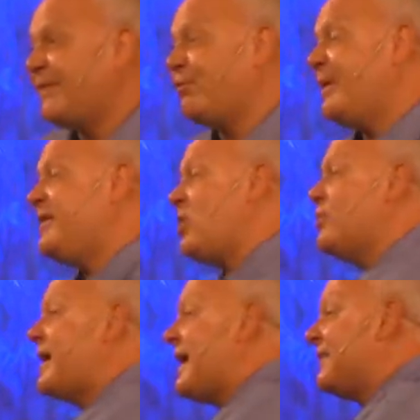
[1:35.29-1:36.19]
if we
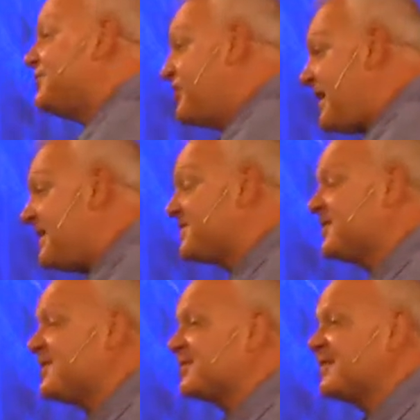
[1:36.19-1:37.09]
don't have
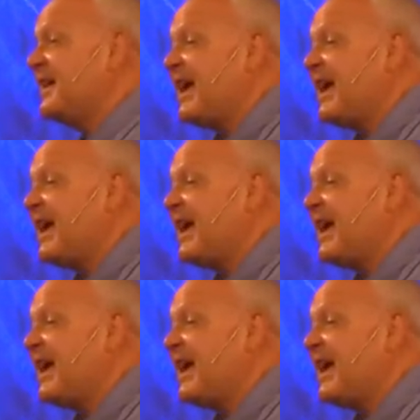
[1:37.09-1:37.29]
Jesus